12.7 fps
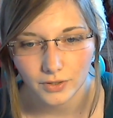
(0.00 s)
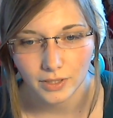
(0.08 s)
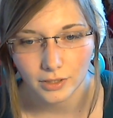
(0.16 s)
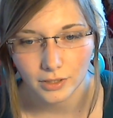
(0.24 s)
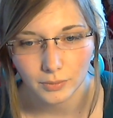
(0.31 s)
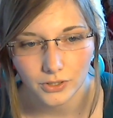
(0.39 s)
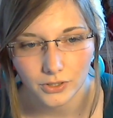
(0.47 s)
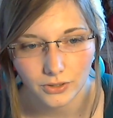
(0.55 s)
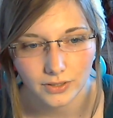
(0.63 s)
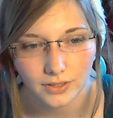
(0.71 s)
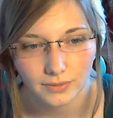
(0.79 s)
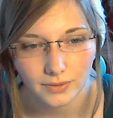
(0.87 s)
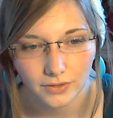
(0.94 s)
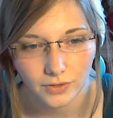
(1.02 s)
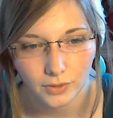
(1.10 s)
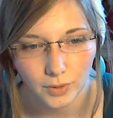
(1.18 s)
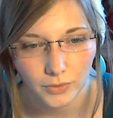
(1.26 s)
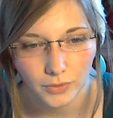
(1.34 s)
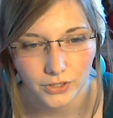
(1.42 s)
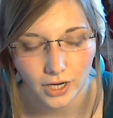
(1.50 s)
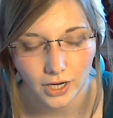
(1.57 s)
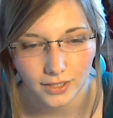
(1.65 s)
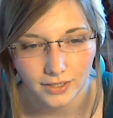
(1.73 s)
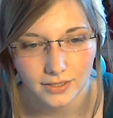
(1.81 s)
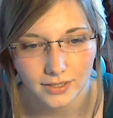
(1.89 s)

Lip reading: multiple choices with a female protagonist.